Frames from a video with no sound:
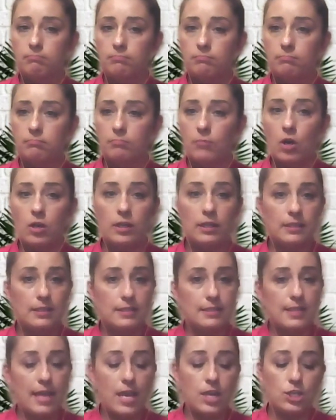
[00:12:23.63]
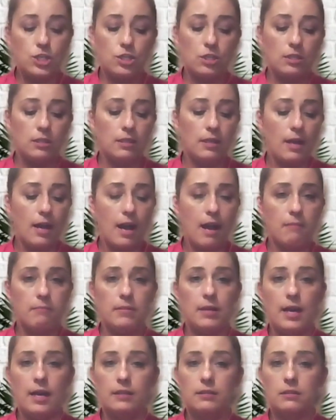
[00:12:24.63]
monetization, I'm
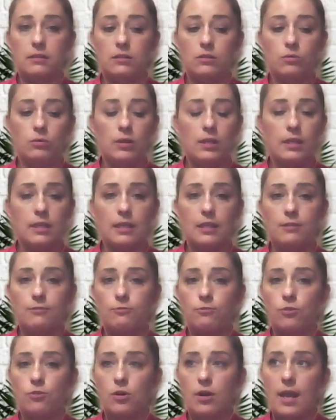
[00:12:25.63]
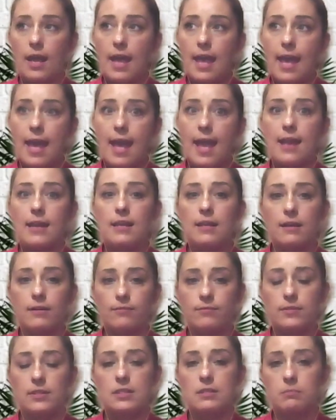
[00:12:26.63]
not doing it for any of
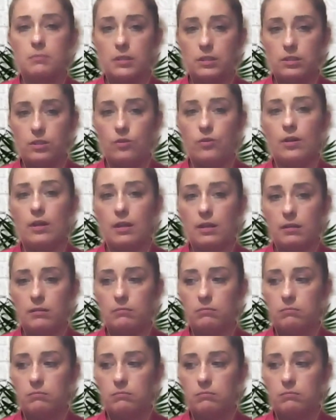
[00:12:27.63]
these material